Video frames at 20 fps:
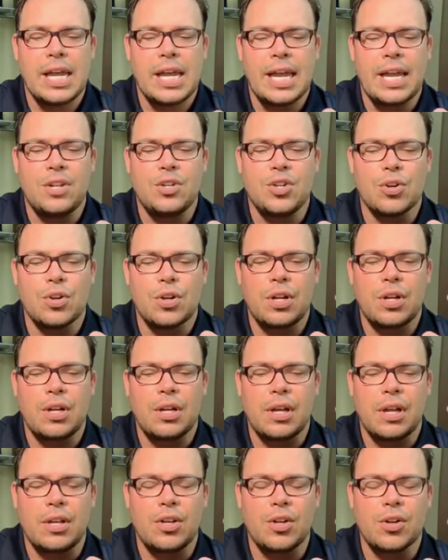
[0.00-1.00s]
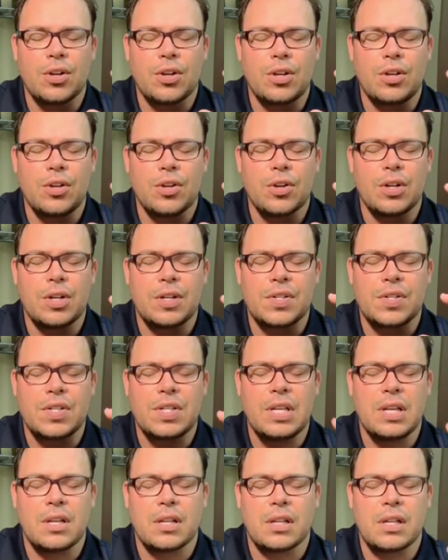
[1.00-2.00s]
and you're going to you're you're going to
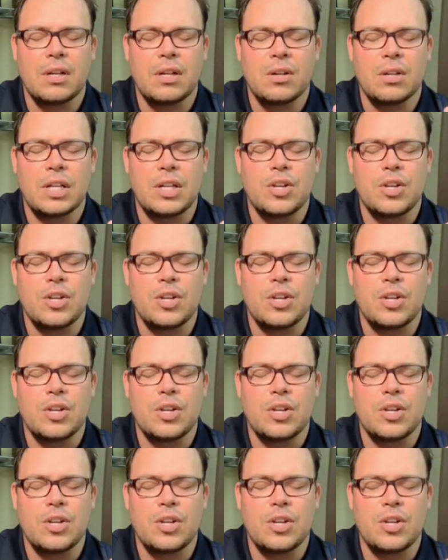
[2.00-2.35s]
see clearly.